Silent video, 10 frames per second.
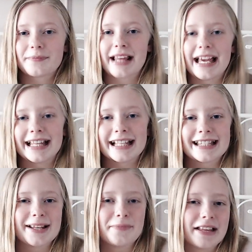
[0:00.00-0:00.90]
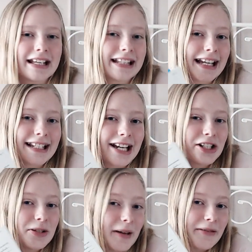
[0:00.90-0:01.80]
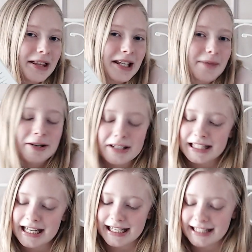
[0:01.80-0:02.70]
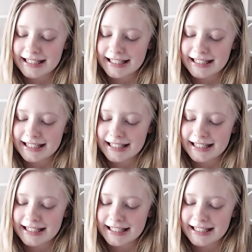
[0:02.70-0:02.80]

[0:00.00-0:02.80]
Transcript: And that's something that touched me with this book study.